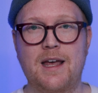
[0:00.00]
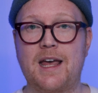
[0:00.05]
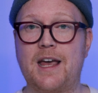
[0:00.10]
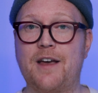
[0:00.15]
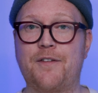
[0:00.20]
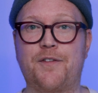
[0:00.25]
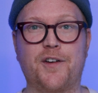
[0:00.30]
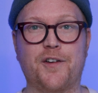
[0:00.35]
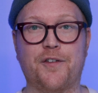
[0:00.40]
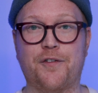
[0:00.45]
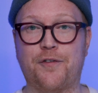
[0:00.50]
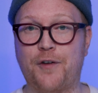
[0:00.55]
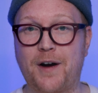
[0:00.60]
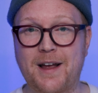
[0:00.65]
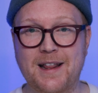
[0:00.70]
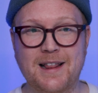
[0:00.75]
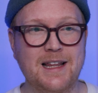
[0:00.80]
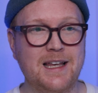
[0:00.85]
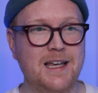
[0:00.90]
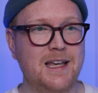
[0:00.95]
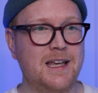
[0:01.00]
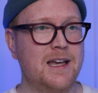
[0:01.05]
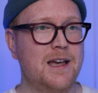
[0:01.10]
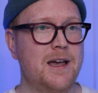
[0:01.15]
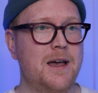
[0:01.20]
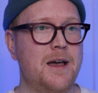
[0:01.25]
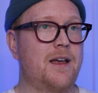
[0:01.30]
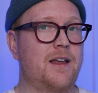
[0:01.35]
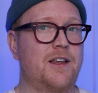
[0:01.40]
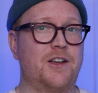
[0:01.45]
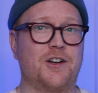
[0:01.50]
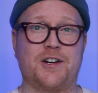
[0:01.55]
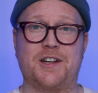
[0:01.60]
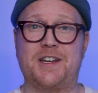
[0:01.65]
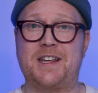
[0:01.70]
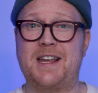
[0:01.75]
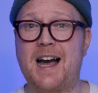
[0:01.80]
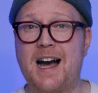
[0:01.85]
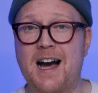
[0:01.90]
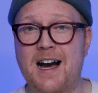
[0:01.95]
If you're friendly, you're
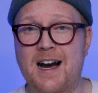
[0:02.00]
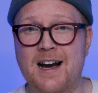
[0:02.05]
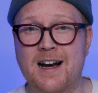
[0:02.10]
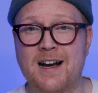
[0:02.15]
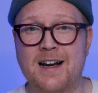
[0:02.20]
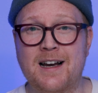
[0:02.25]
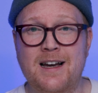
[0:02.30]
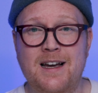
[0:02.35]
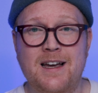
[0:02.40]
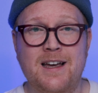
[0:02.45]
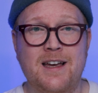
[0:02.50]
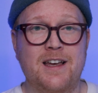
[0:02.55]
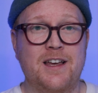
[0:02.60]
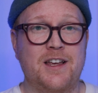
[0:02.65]
young,